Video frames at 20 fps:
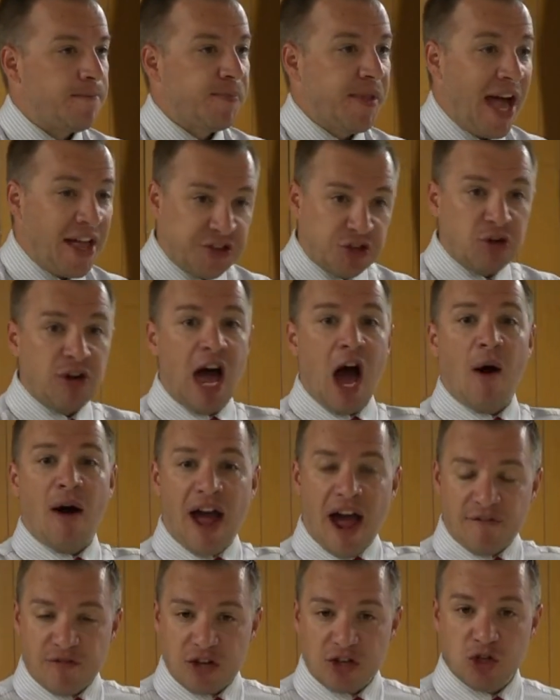And so now I
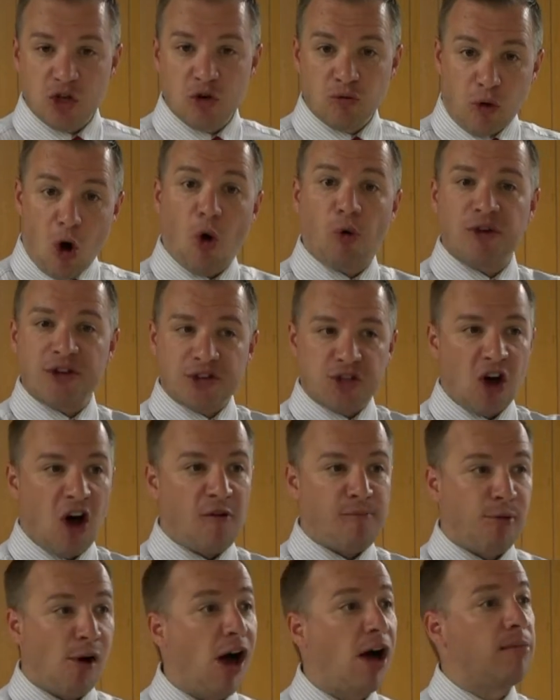have this new role to
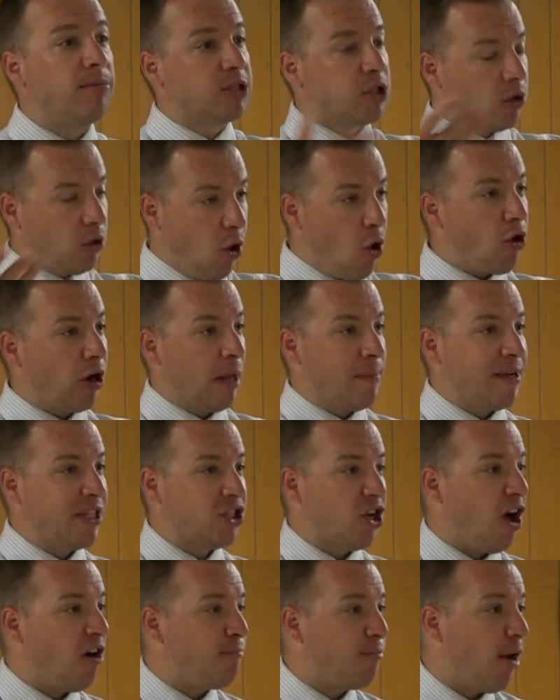solve problems. So, Lord, let me
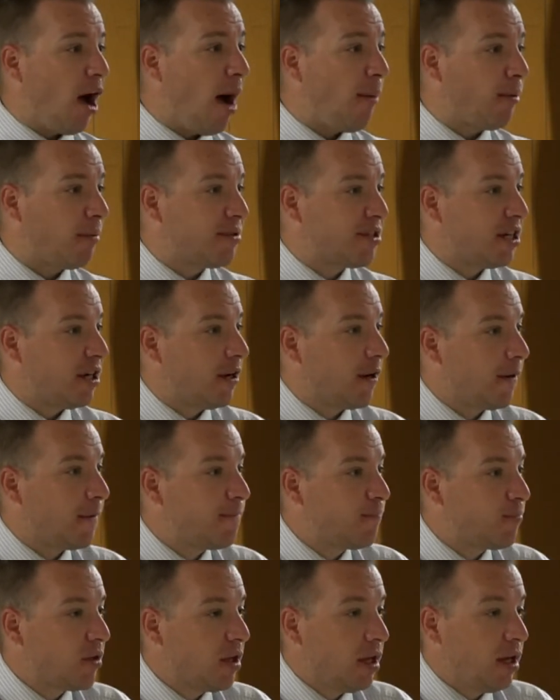solve problems here.
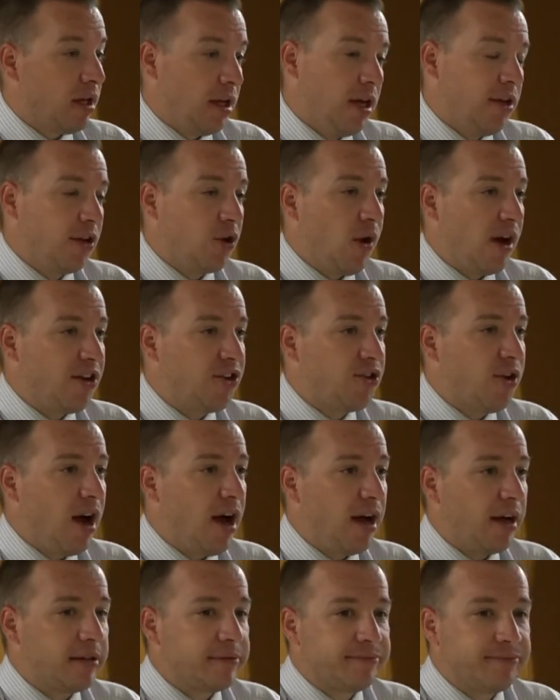Then go ahead and
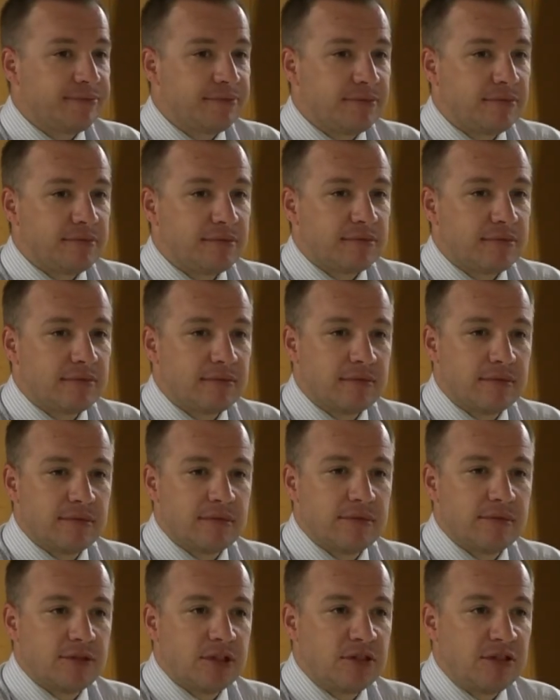try. Yeah.
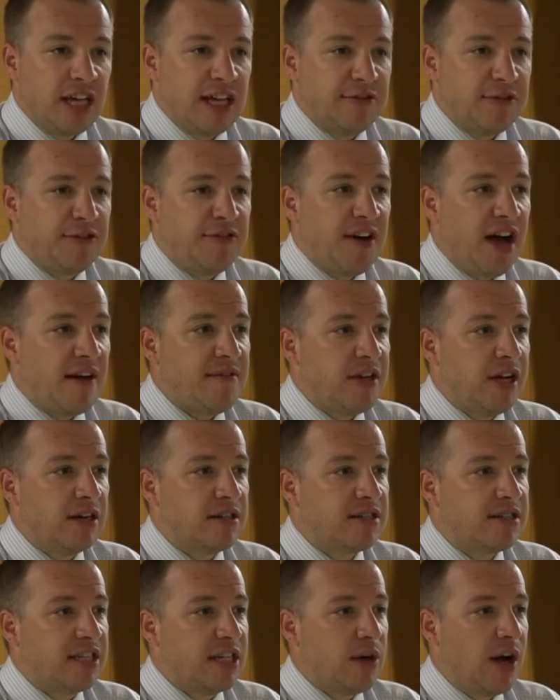Try that for five
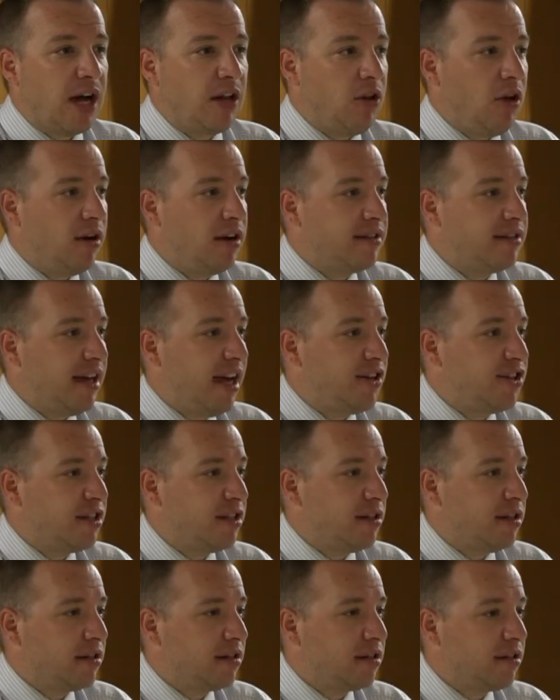years and see how long it takes you
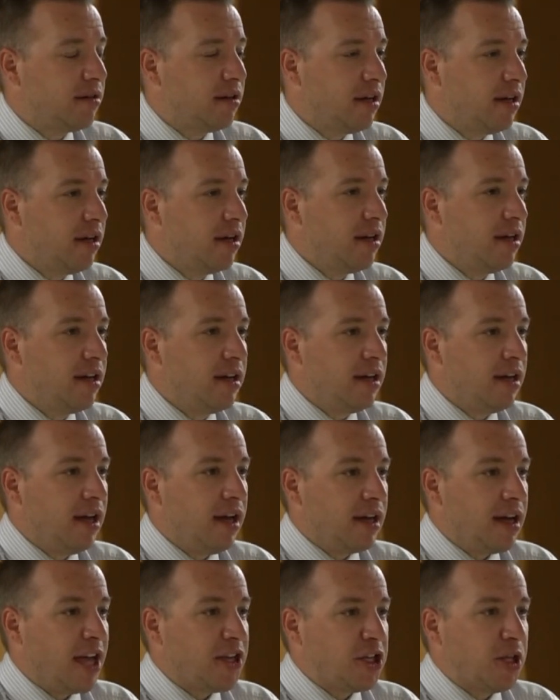to
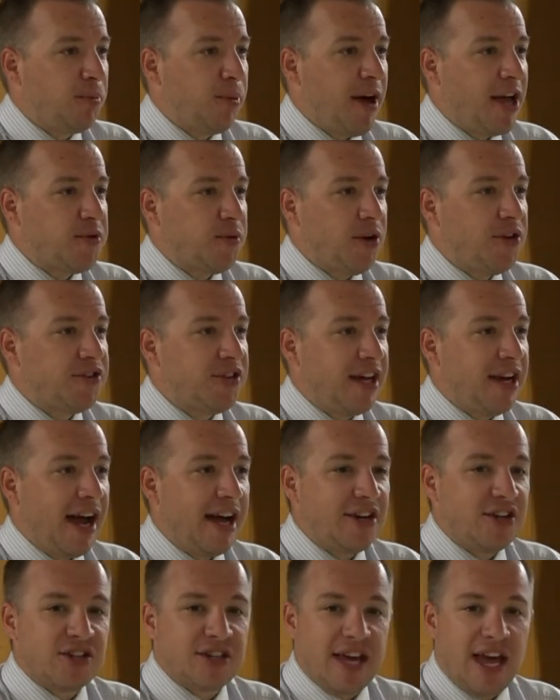get to the place where you said,
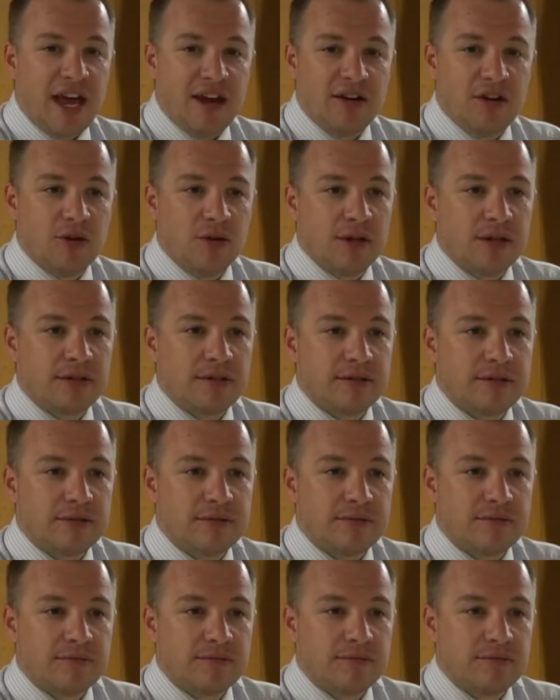I just can't do it.
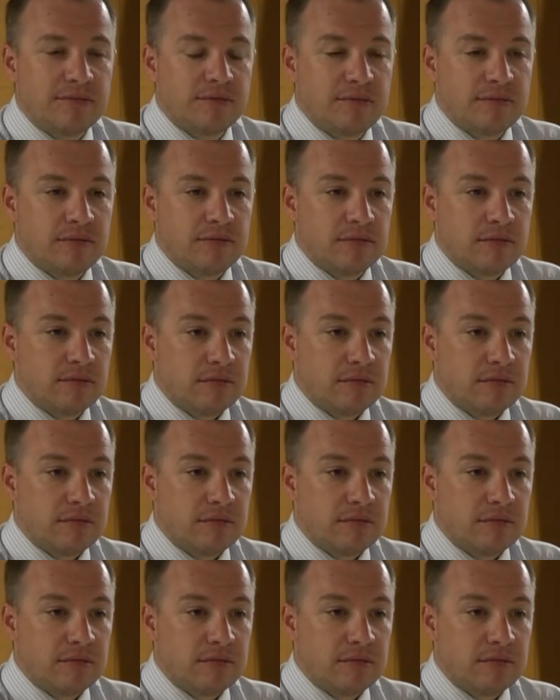Yeah.